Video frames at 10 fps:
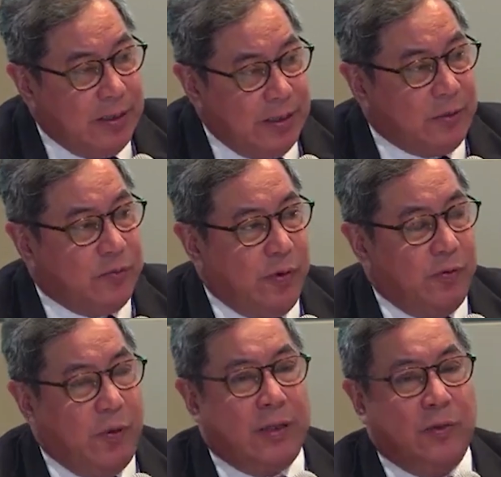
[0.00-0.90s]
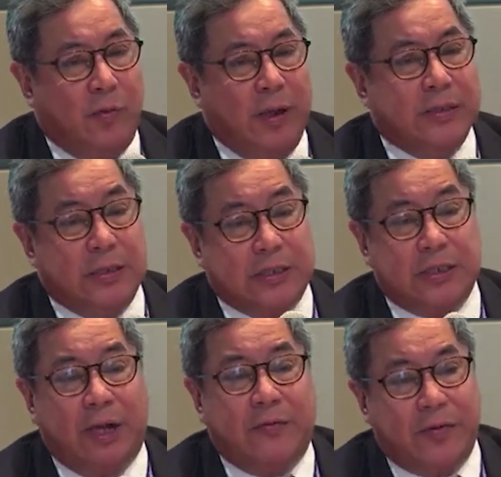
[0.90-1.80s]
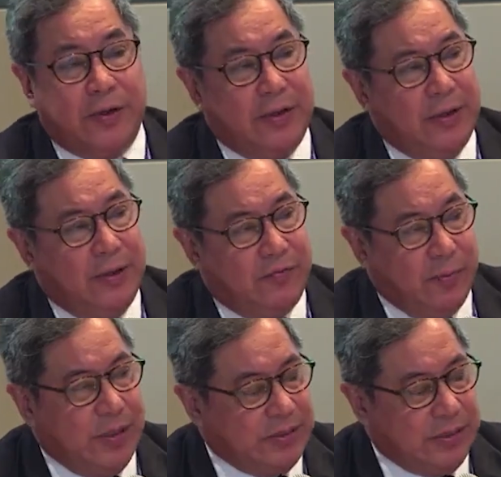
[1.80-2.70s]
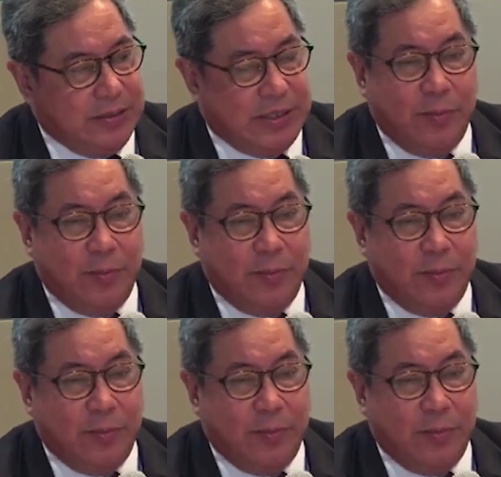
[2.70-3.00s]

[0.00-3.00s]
Yet we are the ones that suffer from these things.